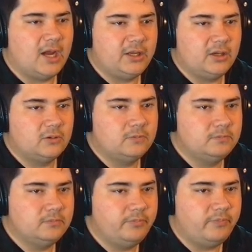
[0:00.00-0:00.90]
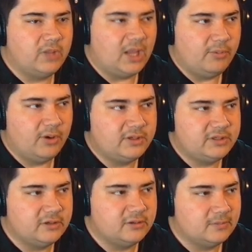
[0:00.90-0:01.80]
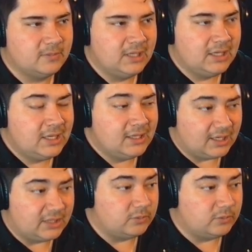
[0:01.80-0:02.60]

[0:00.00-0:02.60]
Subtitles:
audio libraries here. That